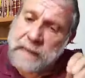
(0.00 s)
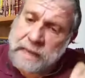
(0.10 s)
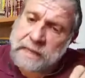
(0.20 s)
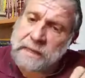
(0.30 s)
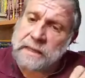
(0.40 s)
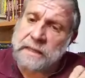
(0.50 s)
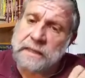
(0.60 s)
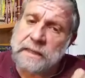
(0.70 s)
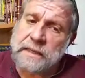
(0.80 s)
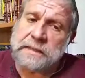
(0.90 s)
man
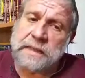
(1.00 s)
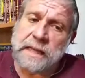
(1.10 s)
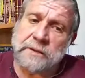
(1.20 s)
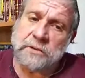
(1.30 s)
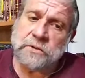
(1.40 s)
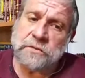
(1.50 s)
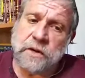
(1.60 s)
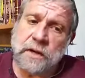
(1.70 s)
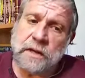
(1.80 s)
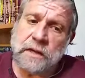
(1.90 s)
is the
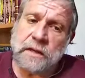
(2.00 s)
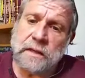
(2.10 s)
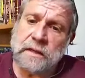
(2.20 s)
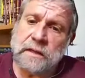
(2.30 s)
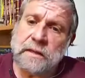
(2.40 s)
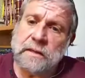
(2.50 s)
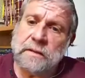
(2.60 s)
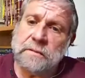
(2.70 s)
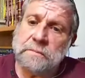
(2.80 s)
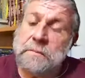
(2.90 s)
language of God.
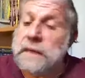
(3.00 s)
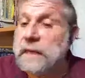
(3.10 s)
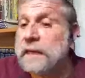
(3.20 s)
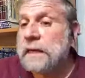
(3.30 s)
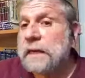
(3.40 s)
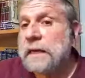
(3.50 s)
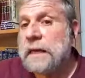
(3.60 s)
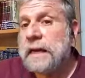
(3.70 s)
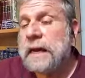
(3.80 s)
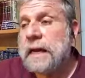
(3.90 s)
Meaning,